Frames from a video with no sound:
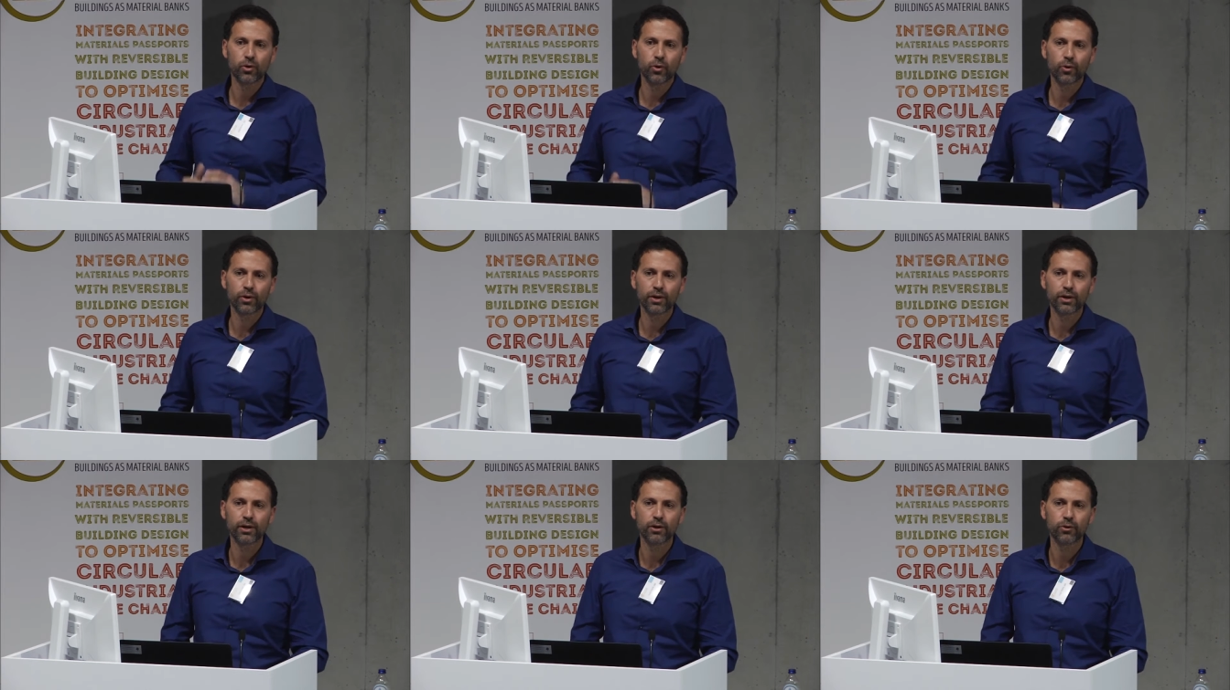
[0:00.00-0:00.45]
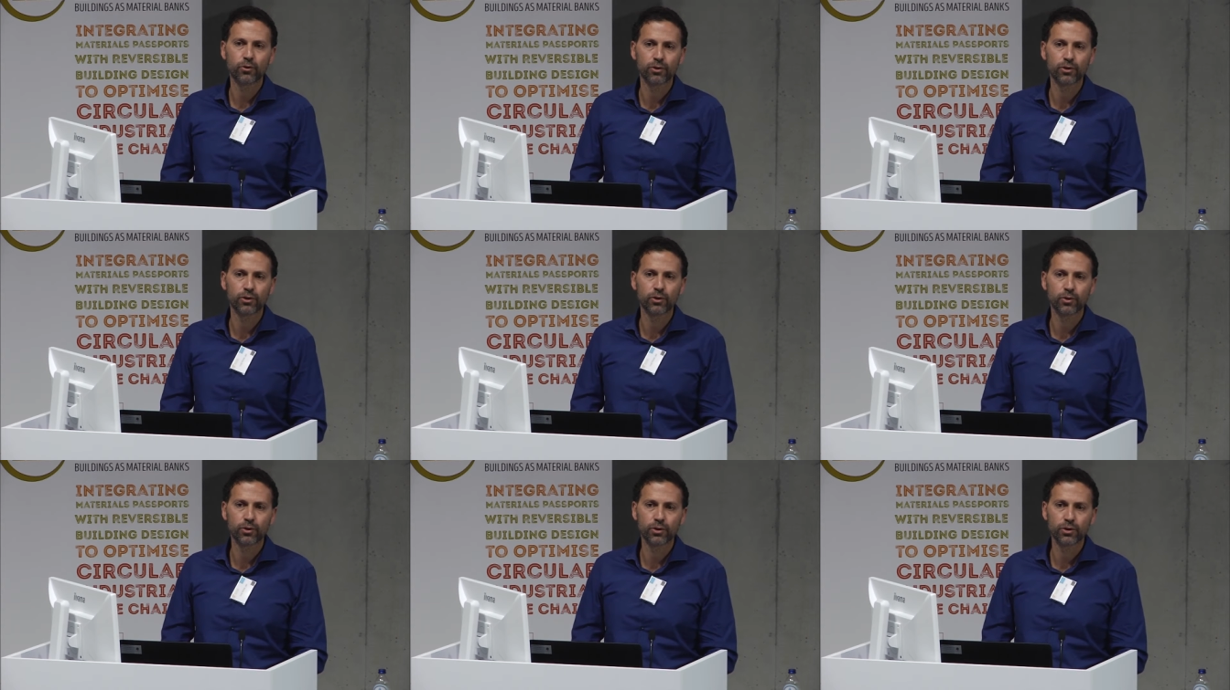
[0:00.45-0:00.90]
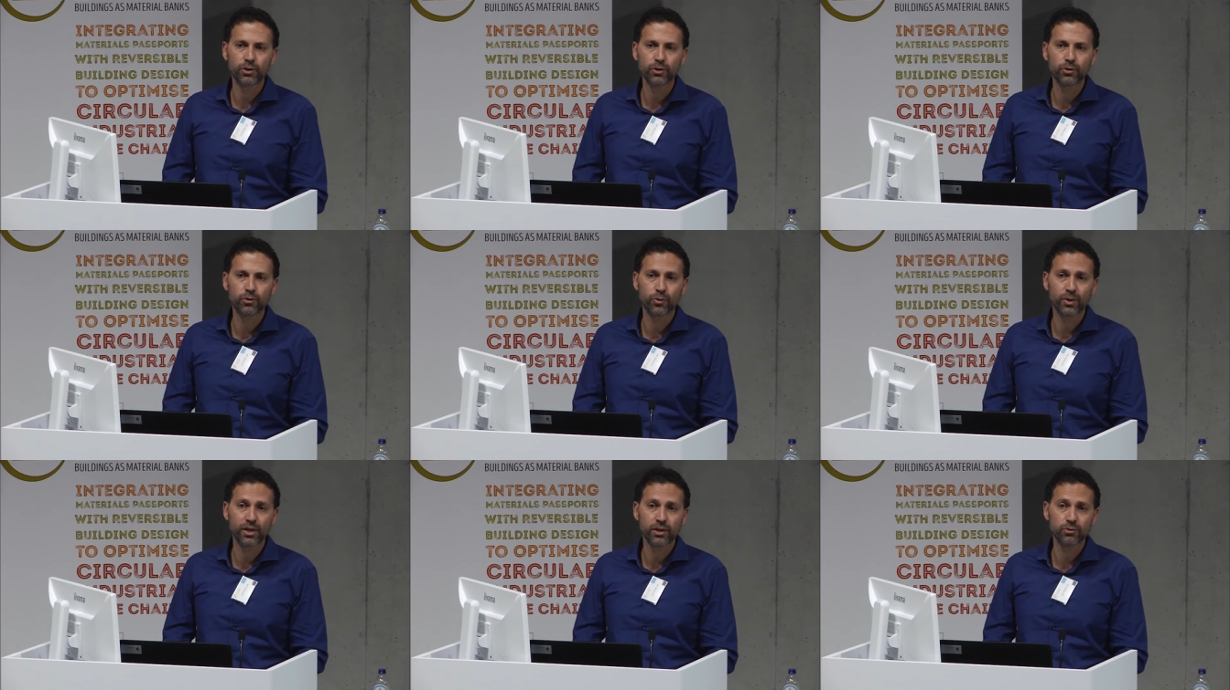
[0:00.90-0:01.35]
or, or, or a
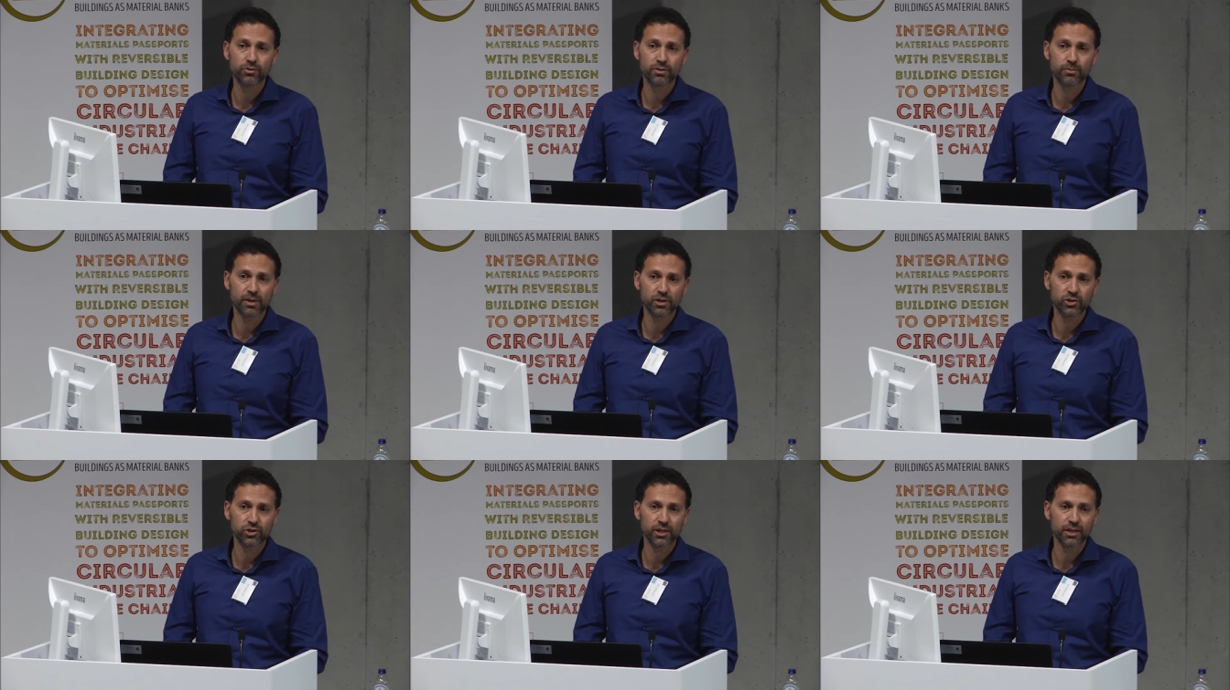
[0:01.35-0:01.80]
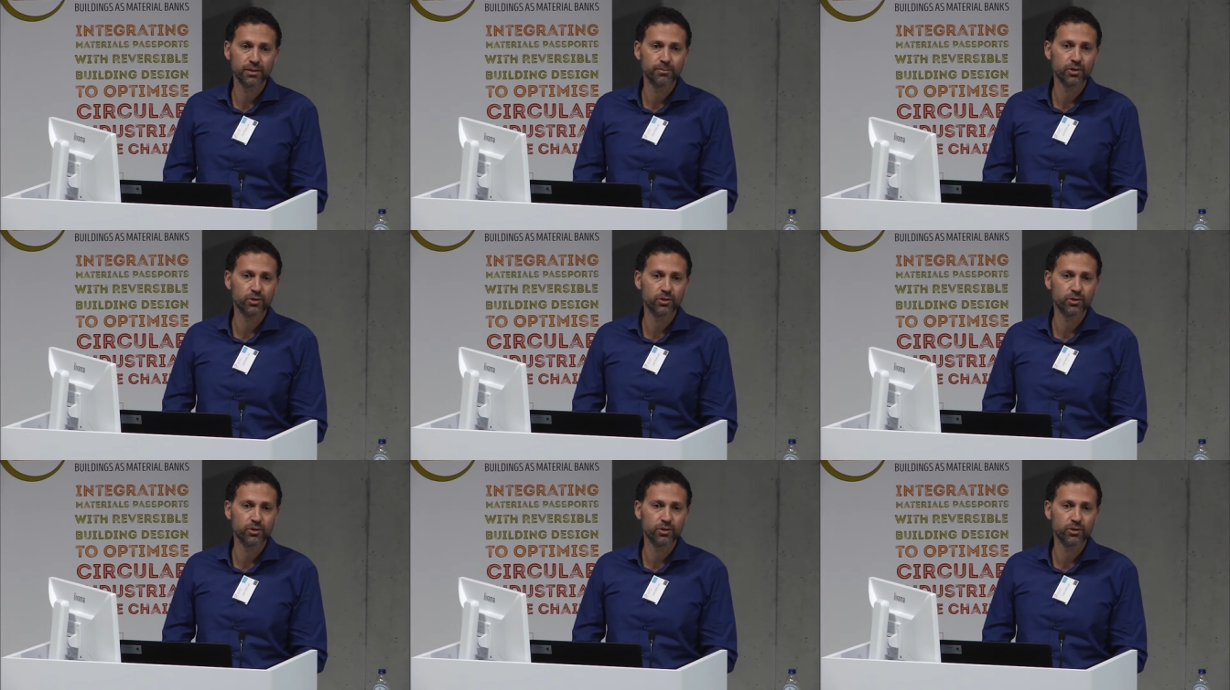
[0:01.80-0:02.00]
reused machine,